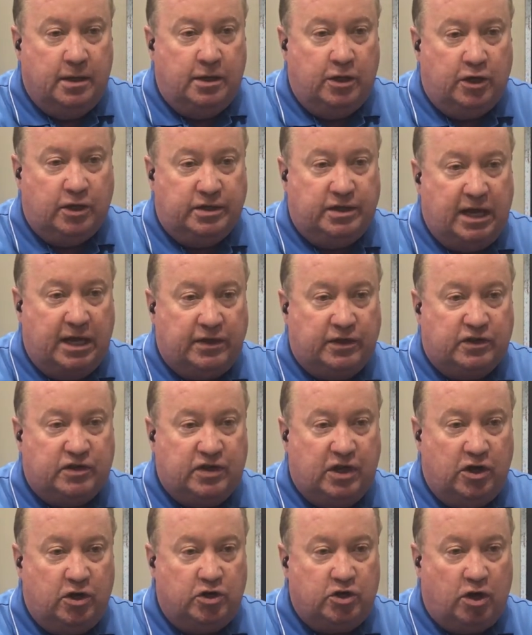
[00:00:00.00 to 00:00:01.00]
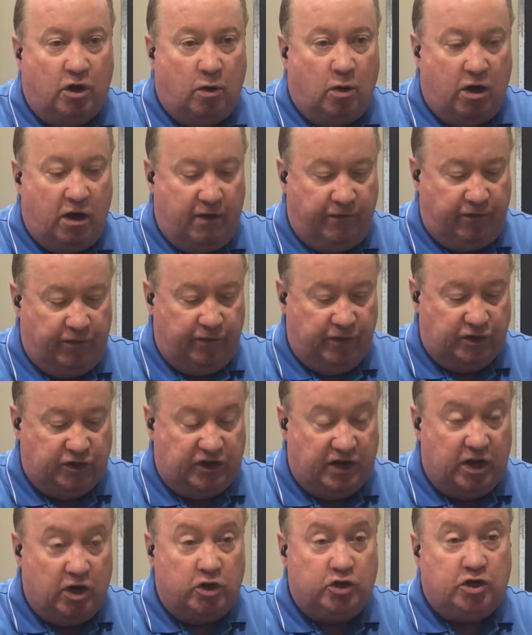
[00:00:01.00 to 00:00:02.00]
You can take the center jaw off. The
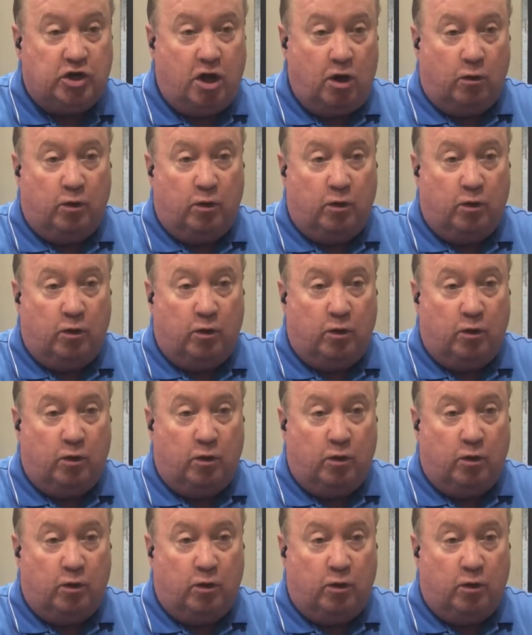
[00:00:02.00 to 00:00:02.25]
center jaw